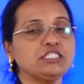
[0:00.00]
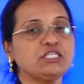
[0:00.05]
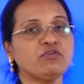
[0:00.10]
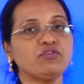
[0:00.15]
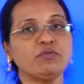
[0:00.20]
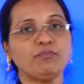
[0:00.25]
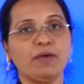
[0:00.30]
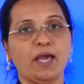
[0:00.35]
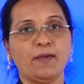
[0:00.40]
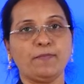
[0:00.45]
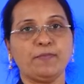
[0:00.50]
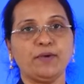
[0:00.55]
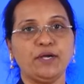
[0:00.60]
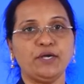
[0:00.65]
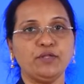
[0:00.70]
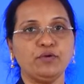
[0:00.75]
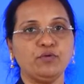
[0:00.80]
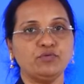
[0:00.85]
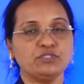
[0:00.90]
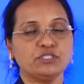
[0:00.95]
of the
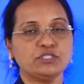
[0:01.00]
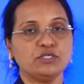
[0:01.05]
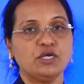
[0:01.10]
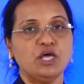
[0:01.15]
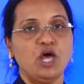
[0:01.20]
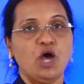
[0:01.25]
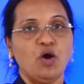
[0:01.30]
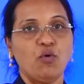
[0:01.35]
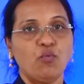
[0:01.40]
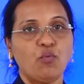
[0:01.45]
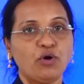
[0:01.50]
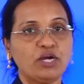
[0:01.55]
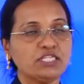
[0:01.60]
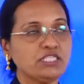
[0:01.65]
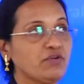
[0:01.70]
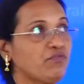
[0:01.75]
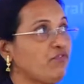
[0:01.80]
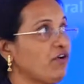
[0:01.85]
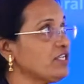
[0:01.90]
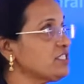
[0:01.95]
MapReduce. What is
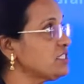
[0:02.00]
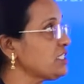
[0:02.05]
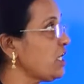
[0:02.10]
the first